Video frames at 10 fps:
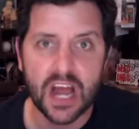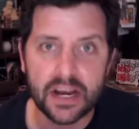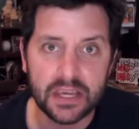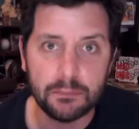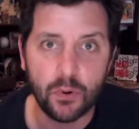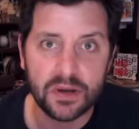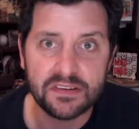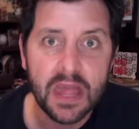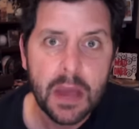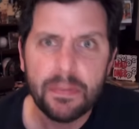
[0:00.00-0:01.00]
talking
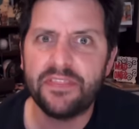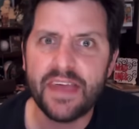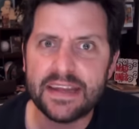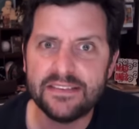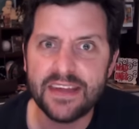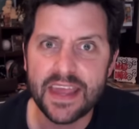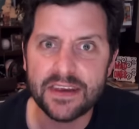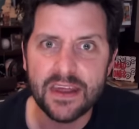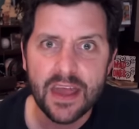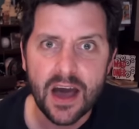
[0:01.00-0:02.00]
points. But that
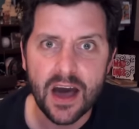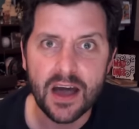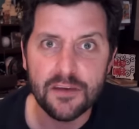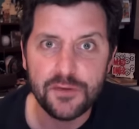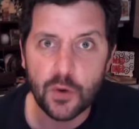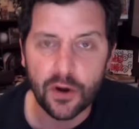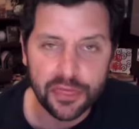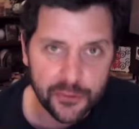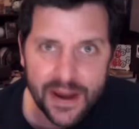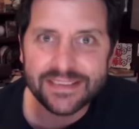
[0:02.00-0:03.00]
said, if you are
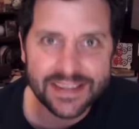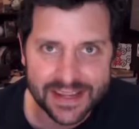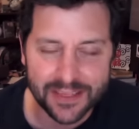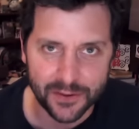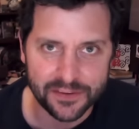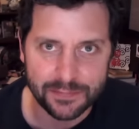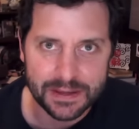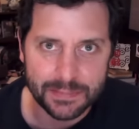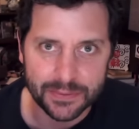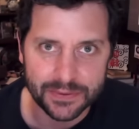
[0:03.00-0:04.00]
threatening those
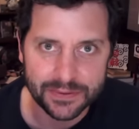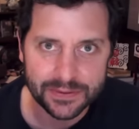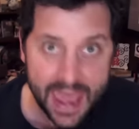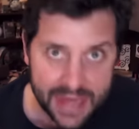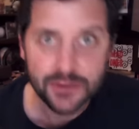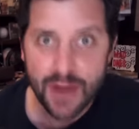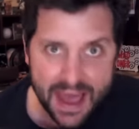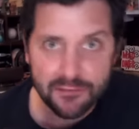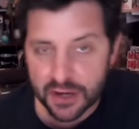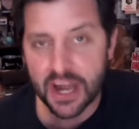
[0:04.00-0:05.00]
people and you
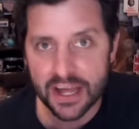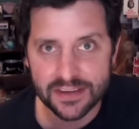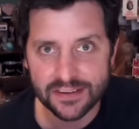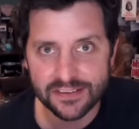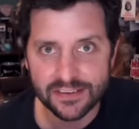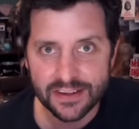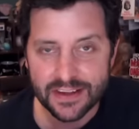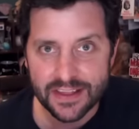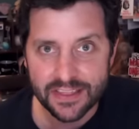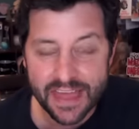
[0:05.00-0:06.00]
have guns,
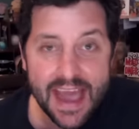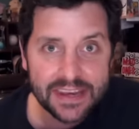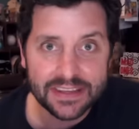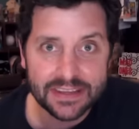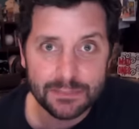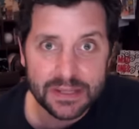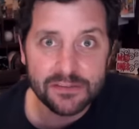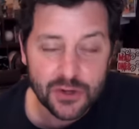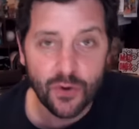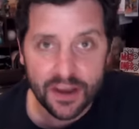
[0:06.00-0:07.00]
that
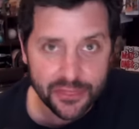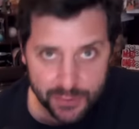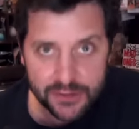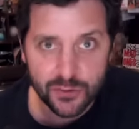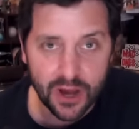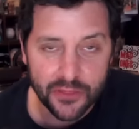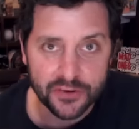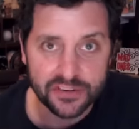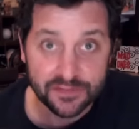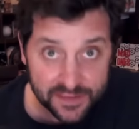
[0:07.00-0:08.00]
means you are a threat to
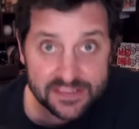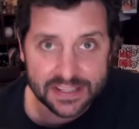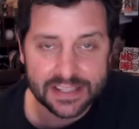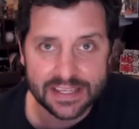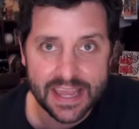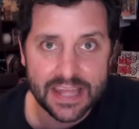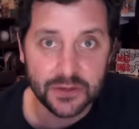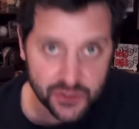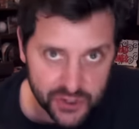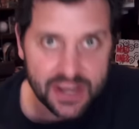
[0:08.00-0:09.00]
others physically,
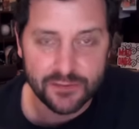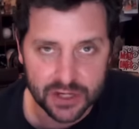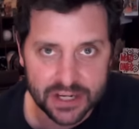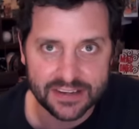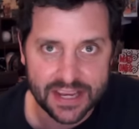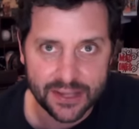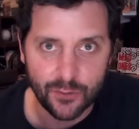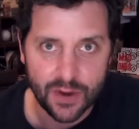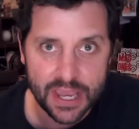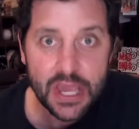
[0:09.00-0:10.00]
and you should have your gun
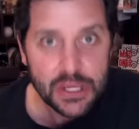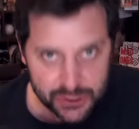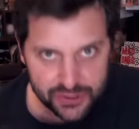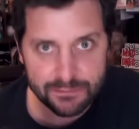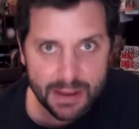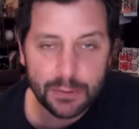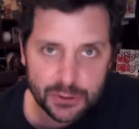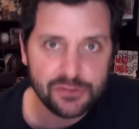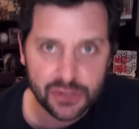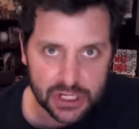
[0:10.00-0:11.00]
taken away. You shouldn't be able
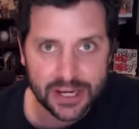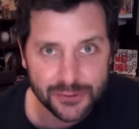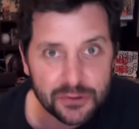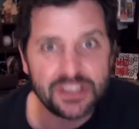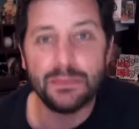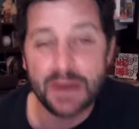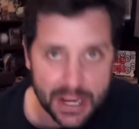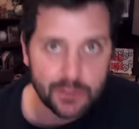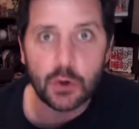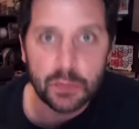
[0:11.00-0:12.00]
to use your gun to
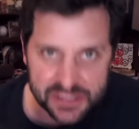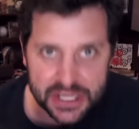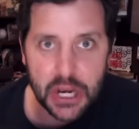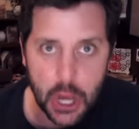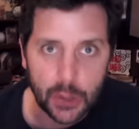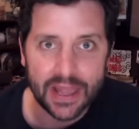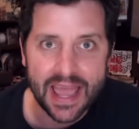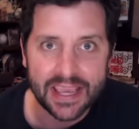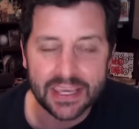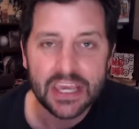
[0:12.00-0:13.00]
intimidate groups you don't
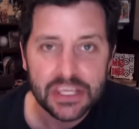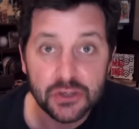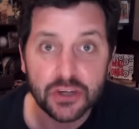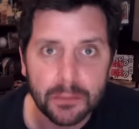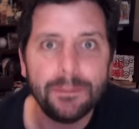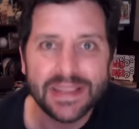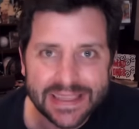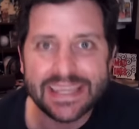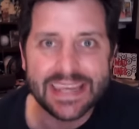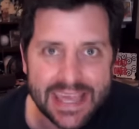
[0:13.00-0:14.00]
like, you
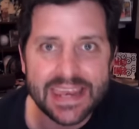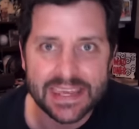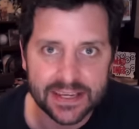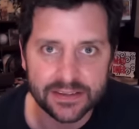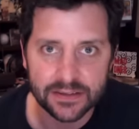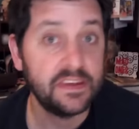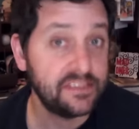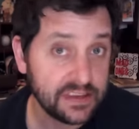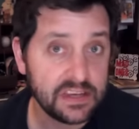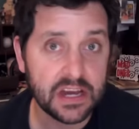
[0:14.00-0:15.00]
complete idiot.
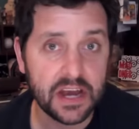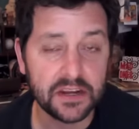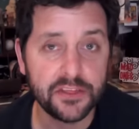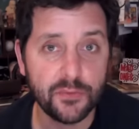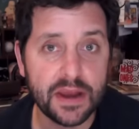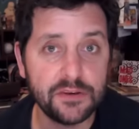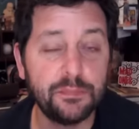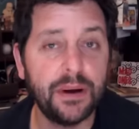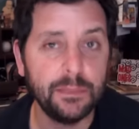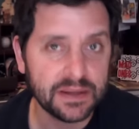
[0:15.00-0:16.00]
This idiotic threat
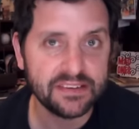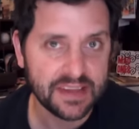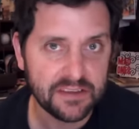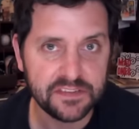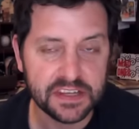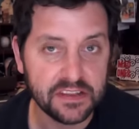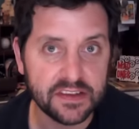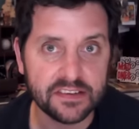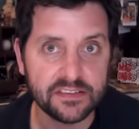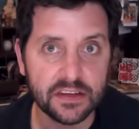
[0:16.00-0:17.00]
to public safety,
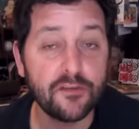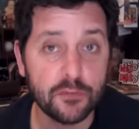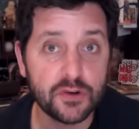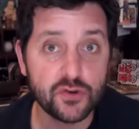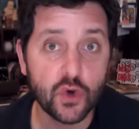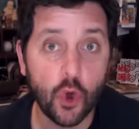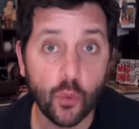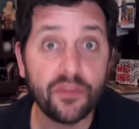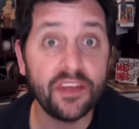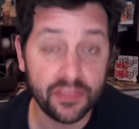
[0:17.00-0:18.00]
this government
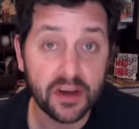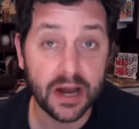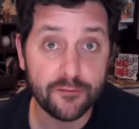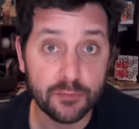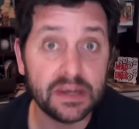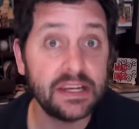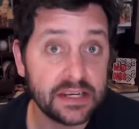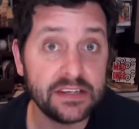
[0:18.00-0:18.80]
troll within the government,